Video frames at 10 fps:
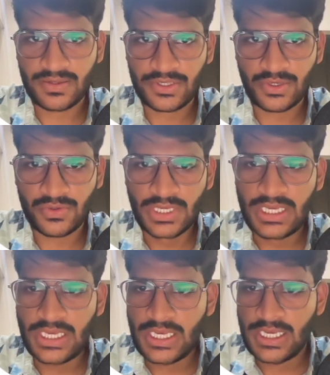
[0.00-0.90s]
you know,
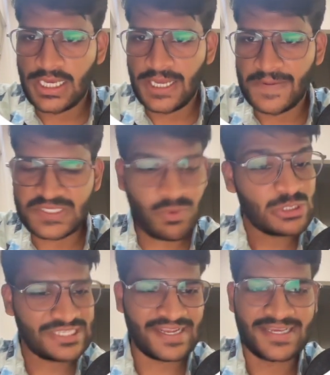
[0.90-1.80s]
uh,
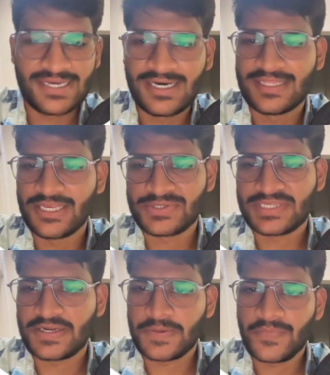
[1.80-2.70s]
sponsoring uh, the
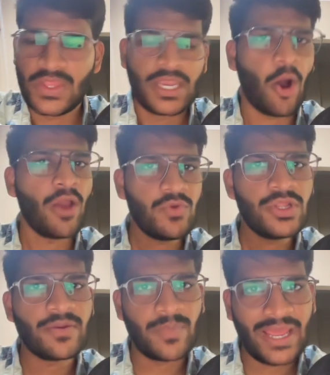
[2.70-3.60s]
newsletter now i want
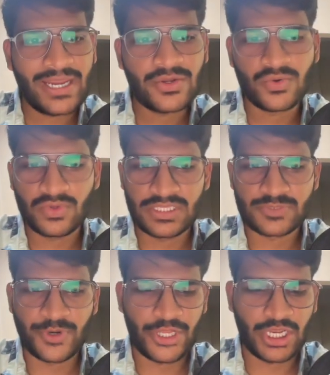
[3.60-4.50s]
to reply to
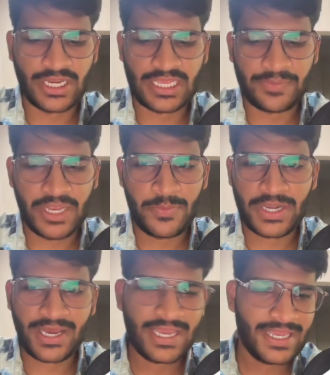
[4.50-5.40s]
this particular email
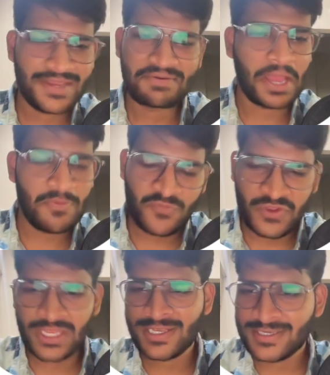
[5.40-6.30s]
but i i'm
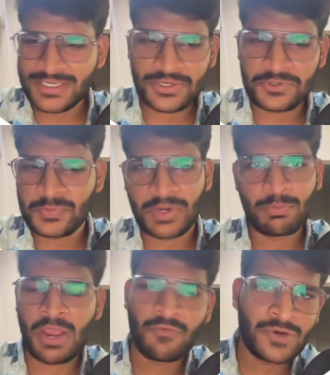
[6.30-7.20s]
feeling uh, you know
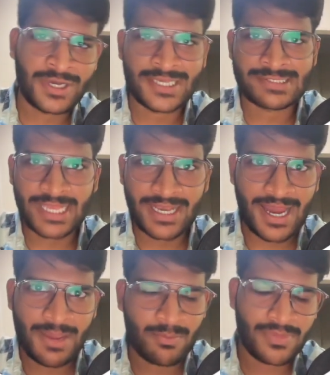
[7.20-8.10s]
my work is like
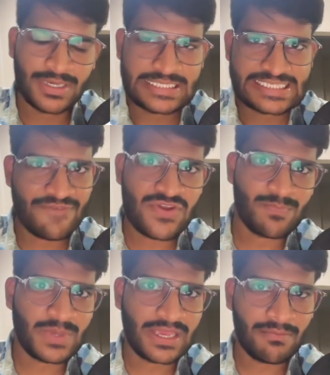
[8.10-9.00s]
i'm
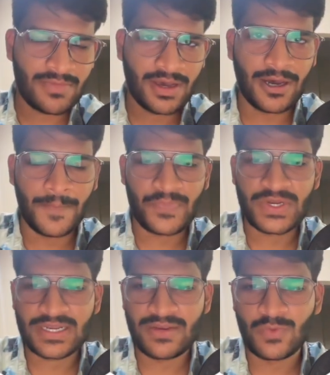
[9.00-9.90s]
7 p.m um,
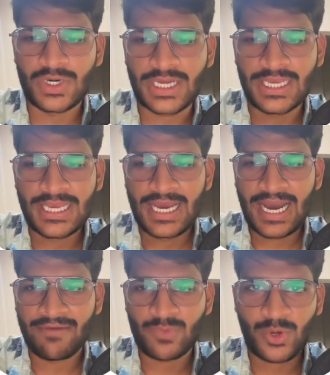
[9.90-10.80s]
till work
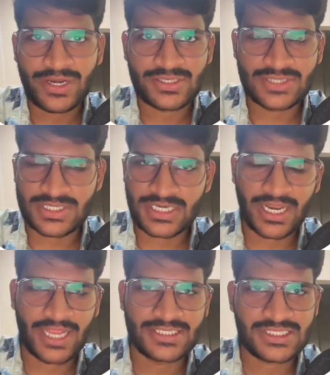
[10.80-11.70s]
i'm quite exhausted
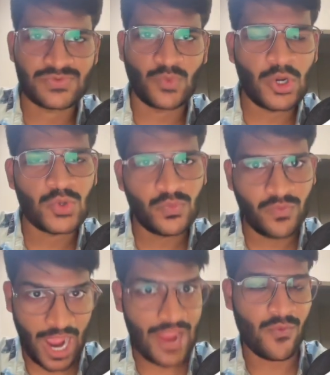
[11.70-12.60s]
and i just want
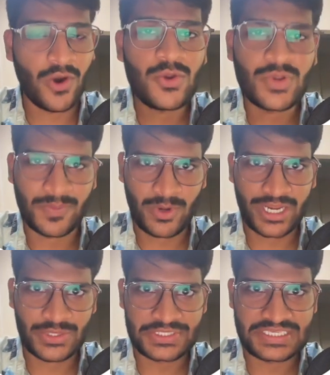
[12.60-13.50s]
to i want to
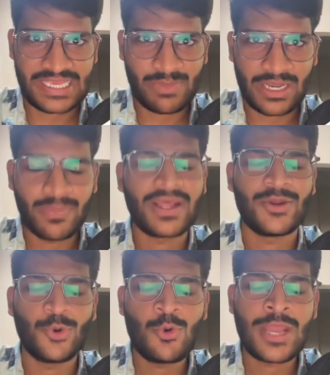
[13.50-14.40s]
reply to this email but i
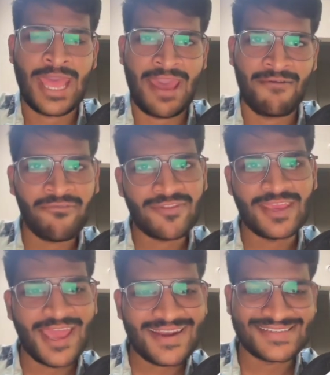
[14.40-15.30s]
don't have
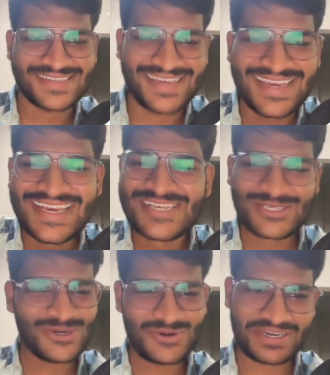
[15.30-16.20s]
the energy
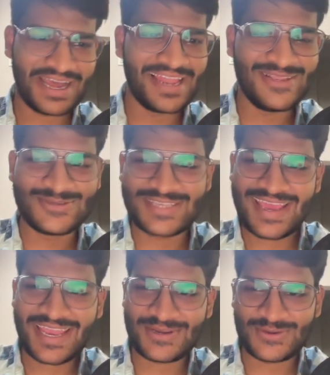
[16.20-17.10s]
so i'll use
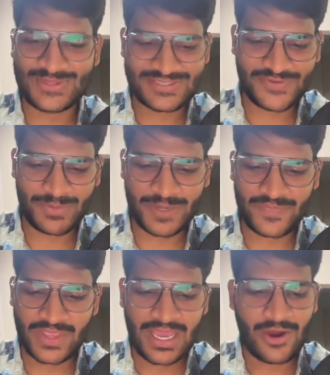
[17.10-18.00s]
ai to do this for me
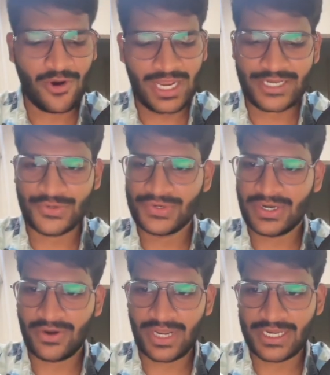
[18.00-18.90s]
all i do
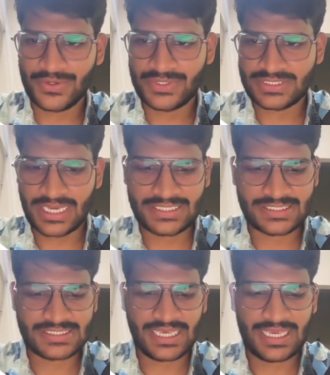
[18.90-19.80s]
all i do is i
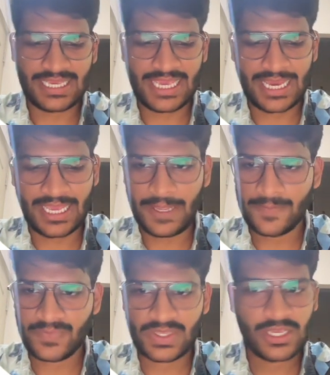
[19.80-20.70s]
just say ai
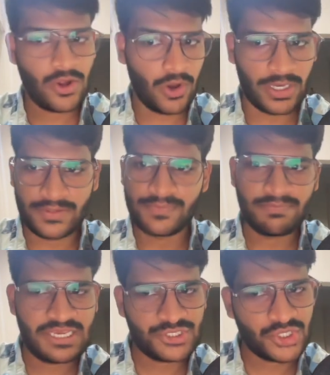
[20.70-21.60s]
colon
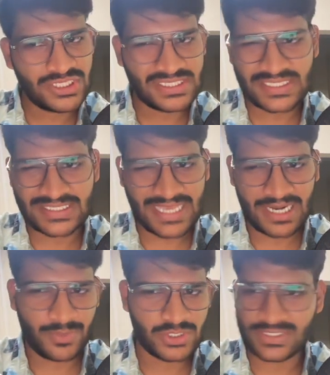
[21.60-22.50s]
make sure this is
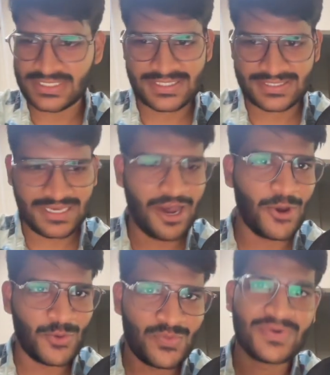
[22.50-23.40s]
exact because this is how